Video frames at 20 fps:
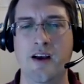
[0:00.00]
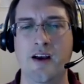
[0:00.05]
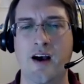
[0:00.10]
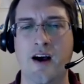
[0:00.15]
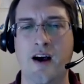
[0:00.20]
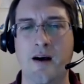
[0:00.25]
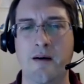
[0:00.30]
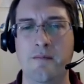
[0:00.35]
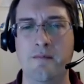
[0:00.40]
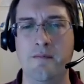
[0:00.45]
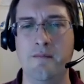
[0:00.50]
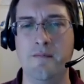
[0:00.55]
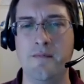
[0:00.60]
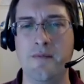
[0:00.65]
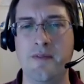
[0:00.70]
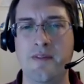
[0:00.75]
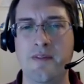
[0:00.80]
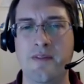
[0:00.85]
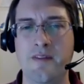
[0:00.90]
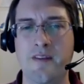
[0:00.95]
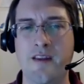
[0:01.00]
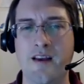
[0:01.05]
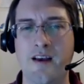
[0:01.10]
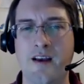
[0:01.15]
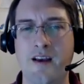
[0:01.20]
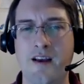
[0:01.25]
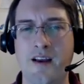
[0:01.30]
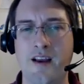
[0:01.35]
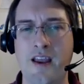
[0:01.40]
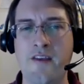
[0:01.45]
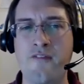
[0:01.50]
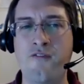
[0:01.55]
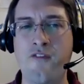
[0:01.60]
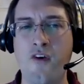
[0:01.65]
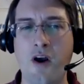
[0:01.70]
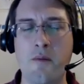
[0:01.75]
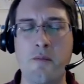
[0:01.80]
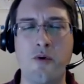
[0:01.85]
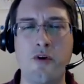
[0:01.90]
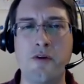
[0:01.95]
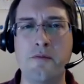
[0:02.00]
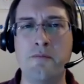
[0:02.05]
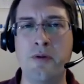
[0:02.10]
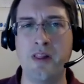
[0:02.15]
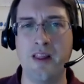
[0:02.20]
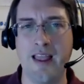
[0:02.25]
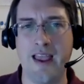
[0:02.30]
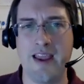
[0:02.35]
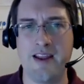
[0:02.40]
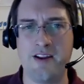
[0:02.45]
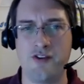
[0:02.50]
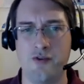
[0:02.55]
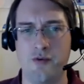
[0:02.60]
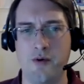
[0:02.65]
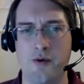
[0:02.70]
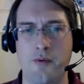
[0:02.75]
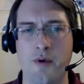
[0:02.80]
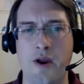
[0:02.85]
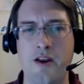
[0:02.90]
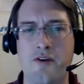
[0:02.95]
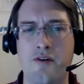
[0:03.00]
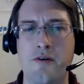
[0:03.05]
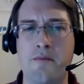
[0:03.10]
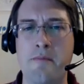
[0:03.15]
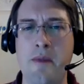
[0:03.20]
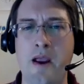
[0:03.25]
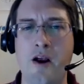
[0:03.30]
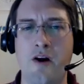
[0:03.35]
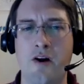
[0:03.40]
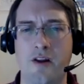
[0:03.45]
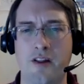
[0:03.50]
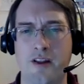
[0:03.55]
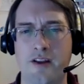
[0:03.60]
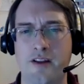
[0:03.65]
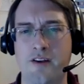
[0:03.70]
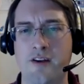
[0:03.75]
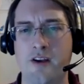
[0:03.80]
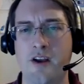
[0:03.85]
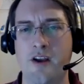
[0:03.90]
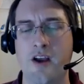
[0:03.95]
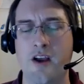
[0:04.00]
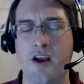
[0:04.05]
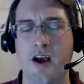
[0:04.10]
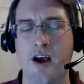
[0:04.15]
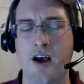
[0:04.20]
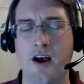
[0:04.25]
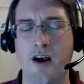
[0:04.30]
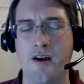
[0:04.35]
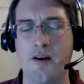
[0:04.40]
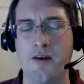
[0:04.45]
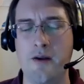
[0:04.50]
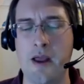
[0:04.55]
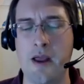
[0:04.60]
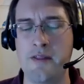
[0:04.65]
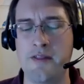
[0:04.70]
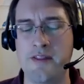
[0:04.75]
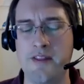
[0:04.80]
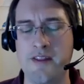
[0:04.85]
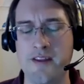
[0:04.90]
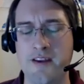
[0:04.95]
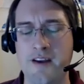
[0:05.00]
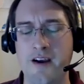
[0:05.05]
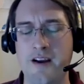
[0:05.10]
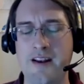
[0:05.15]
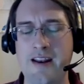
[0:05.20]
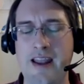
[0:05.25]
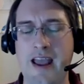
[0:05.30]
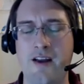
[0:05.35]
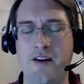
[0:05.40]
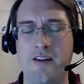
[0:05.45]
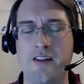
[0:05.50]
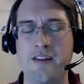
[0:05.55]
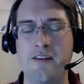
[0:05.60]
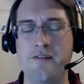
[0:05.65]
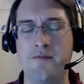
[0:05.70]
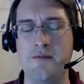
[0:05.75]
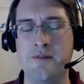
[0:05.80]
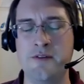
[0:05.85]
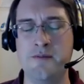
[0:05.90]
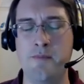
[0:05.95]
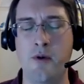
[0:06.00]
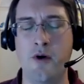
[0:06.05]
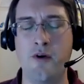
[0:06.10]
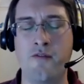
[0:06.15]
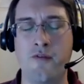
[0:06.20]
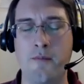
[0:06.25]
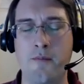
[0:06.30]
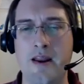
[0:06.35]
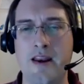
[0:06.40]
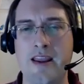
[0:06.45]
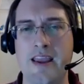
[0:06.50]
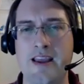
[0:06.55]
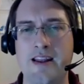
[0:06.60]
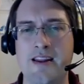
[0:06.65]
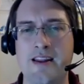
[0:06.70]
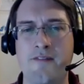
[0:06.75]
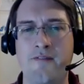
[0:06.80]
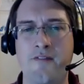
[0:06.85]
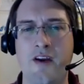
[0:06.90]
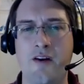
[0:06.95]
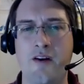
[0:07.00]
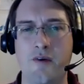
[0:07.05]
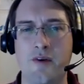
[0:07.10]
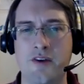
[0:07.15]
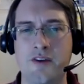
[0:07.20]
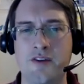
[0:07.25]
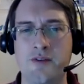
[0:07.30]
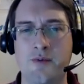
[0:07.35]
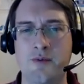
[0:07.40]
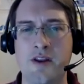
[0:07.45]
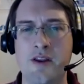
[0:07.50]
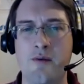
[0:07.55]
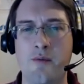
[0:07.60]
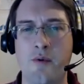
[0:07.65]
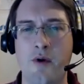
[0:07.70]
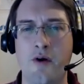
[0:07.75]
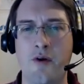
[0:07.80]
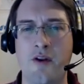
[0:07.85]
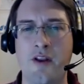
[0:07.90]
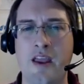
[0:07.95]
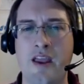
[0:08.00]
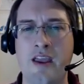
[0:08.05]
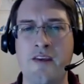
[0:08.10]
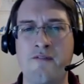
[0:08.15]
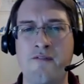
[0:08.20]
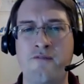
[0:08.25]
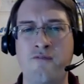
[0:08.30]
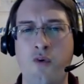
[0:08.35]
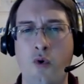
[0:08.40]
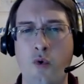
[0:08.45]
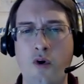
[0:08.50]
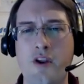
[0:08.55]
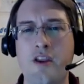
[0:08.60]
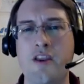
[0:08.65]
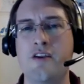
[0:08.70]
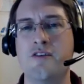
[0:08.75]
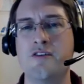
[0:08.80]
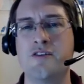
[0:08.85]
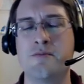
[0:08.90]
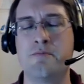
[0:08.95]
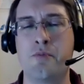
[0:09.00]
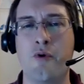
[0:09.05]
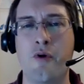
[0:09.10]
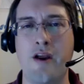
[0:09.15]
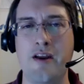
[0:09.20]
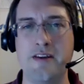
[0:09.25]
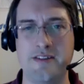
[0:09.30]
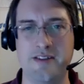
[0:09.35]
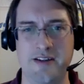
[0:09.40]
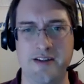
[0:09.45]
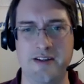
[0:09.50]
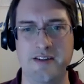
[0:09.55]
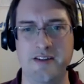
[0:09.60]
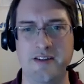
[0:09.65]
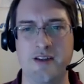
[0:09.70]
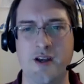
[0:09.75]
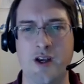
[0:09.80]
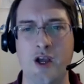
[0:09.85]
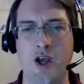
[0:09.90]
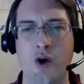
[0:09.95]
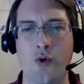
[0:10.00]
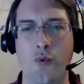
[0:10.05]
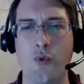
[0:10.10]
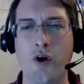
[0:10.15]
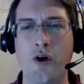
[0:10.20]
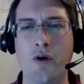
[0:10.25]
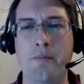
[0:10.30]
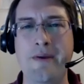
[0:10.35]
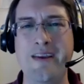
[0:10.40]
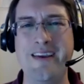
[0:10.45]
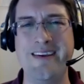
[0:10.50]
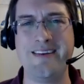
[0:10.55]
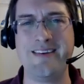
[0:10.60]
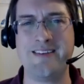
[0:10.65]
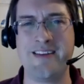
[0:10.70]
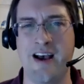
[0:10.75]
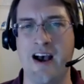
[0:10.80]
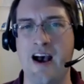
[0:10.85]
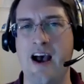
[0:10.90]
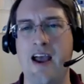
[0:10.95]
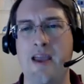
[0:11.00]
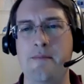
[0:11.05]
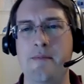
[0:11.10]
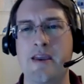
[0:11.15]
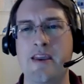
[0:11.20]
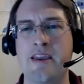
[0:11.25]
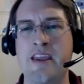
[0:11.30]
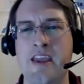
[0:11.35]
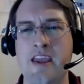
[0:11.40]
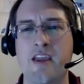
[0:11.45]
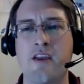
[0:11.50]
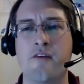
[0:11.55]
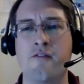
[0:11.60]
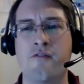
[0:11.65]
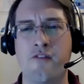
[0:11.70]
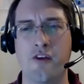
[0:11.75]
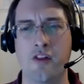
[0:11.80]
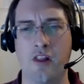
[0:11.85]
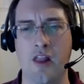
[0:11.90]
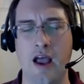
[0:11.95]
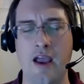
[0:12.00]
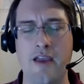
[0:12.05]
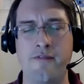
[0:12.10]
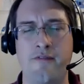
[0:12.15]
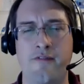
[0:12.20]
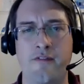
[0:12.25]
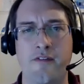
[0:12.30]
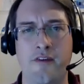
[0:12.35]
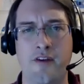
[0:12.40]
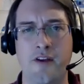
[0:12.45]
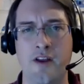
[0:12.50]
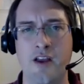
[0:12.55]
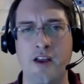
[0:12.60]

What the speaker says: A farmer and planter, a writer in Maryland, I think undoubtedly spoke for many anti-federalists when he wrote, "A 4 years president will be in time a king for life."